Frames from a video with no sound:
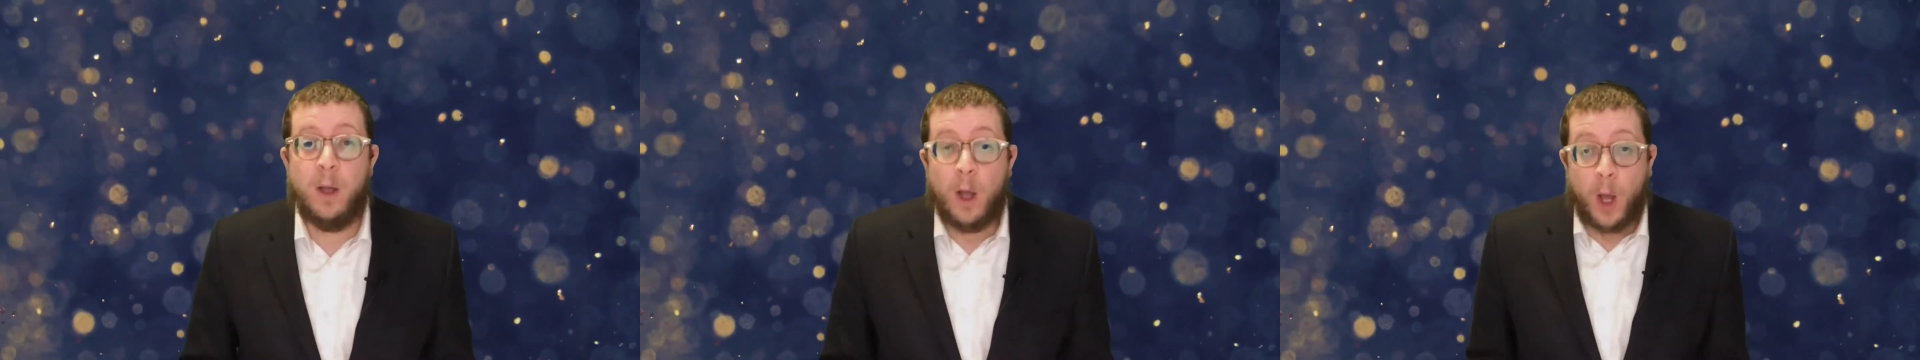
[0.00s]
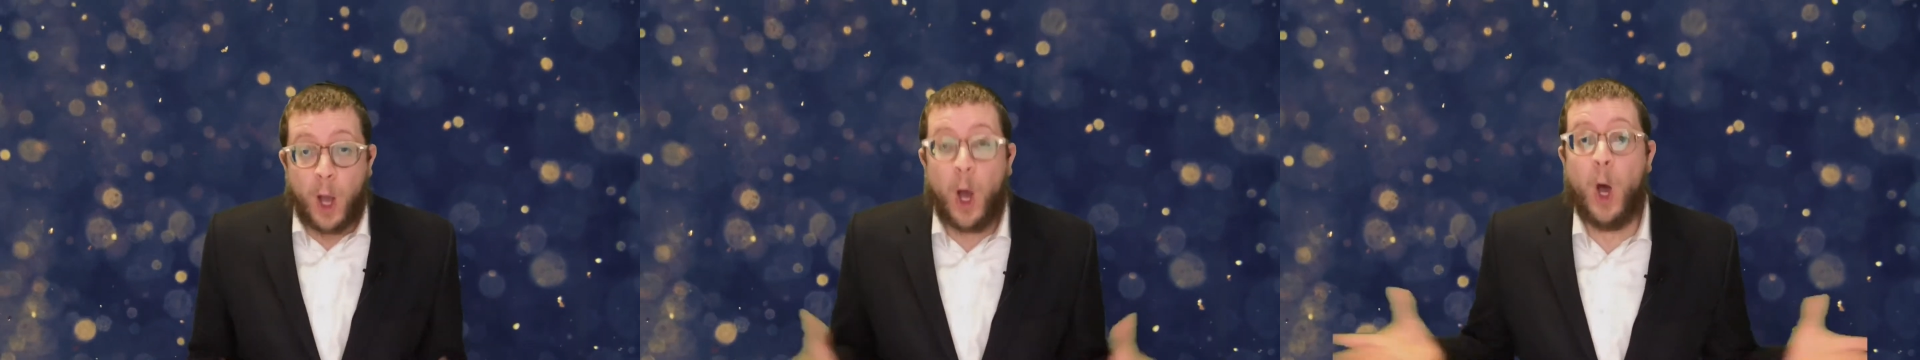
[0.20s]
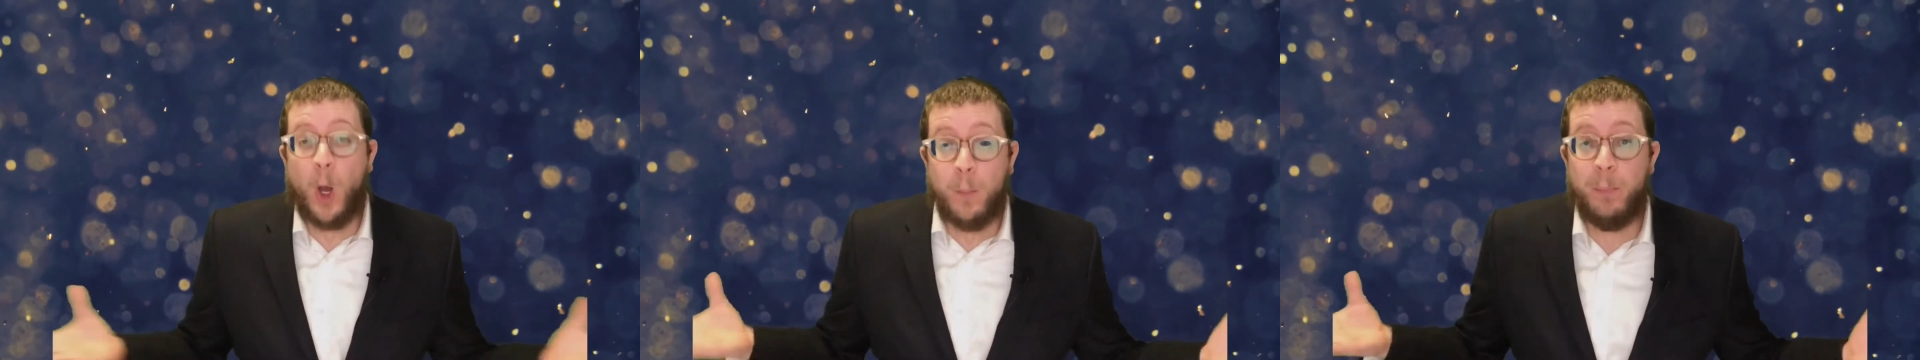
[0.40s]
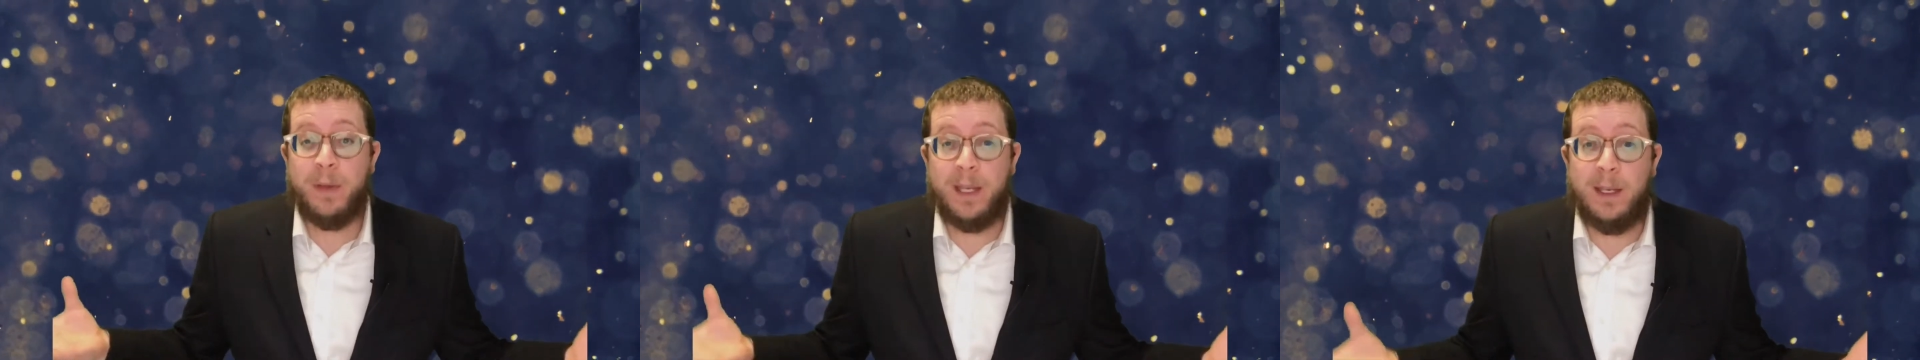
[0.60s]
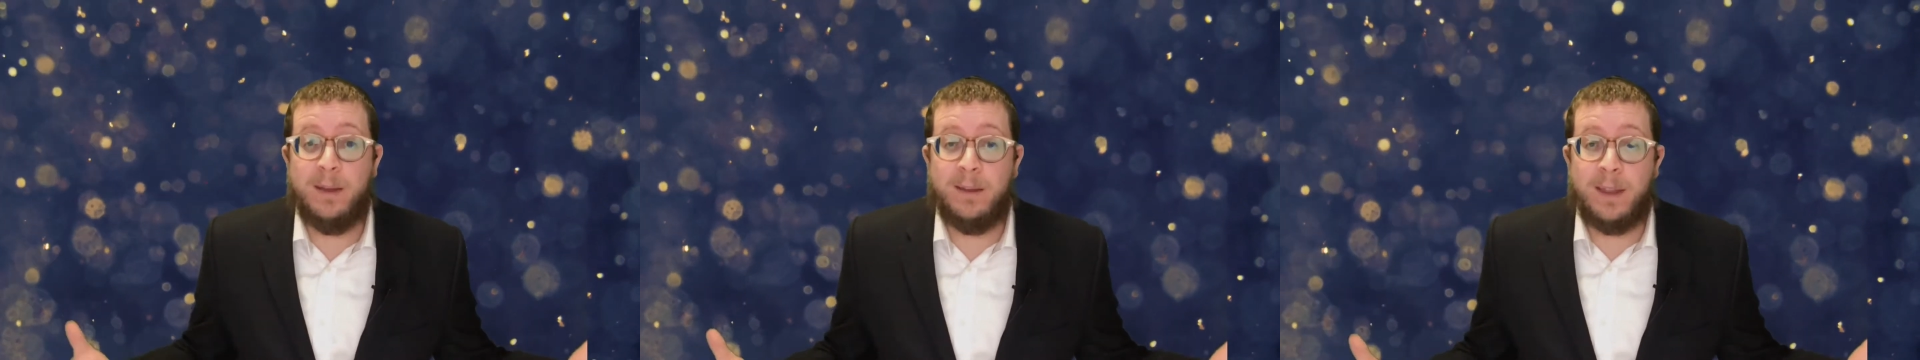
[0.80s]

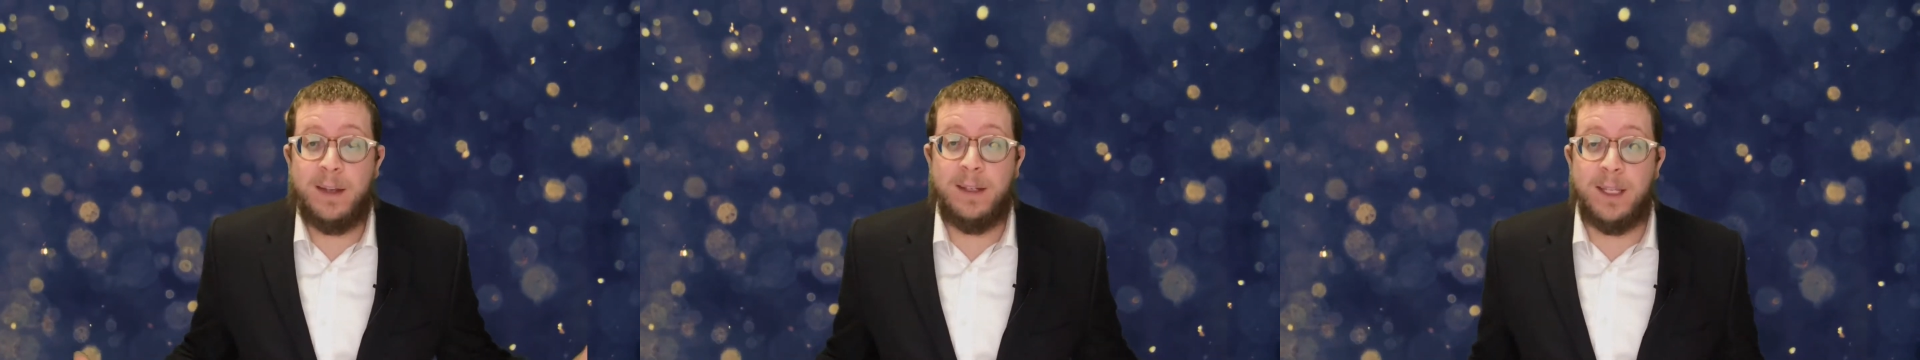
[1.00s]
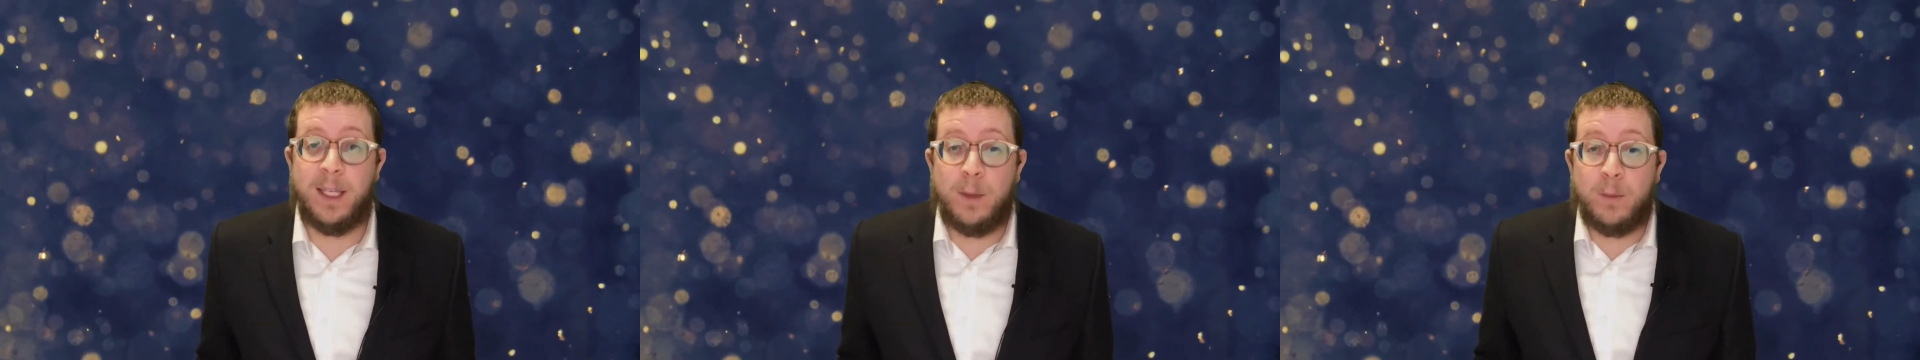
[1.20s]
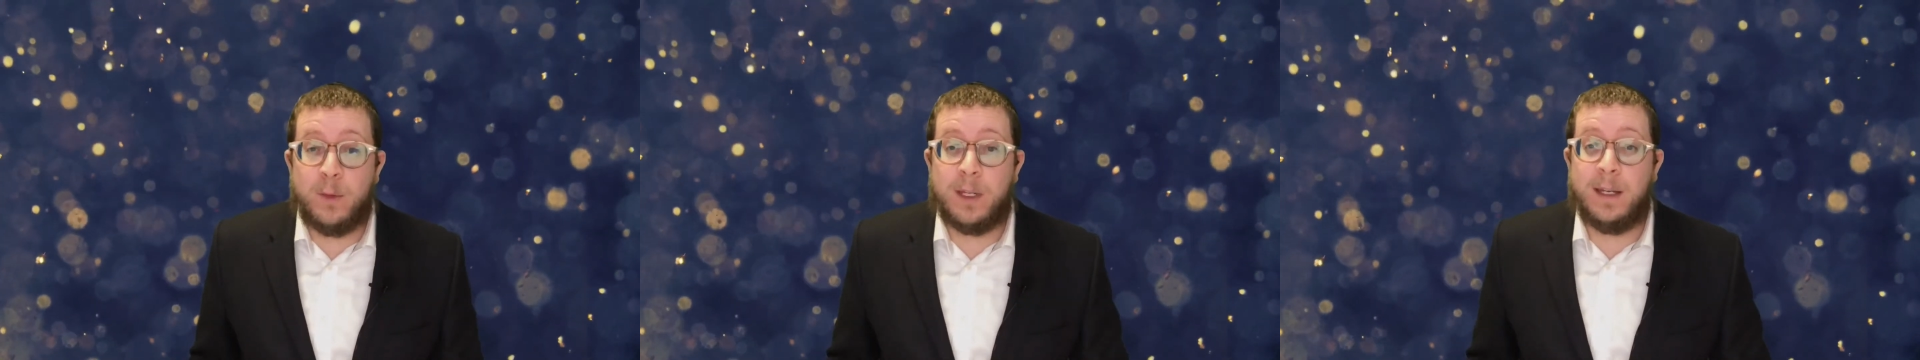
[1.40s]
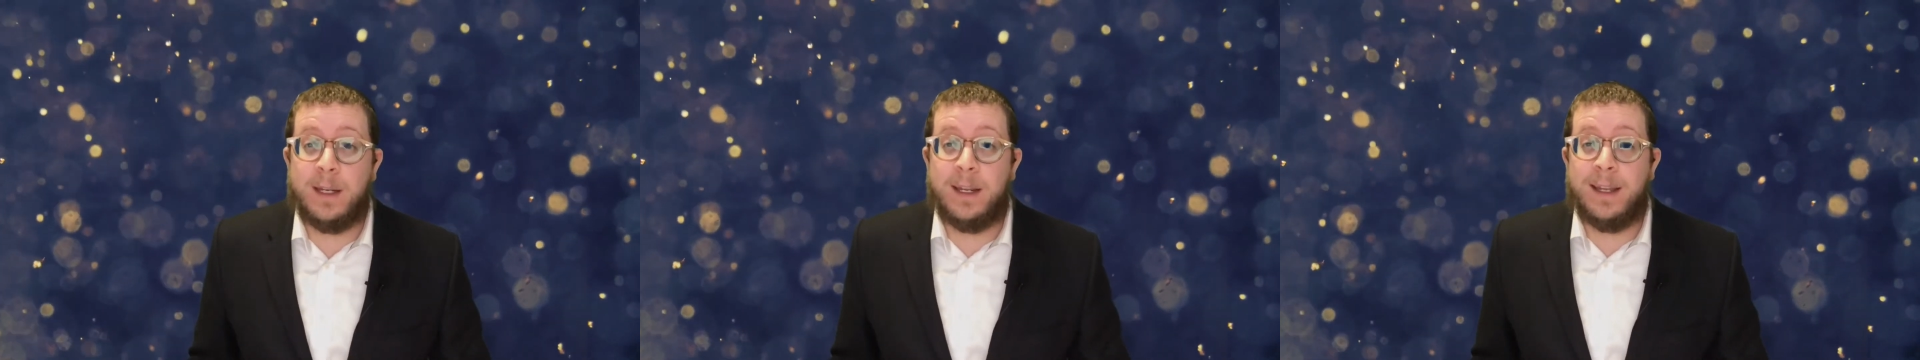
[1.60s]
hoping that he would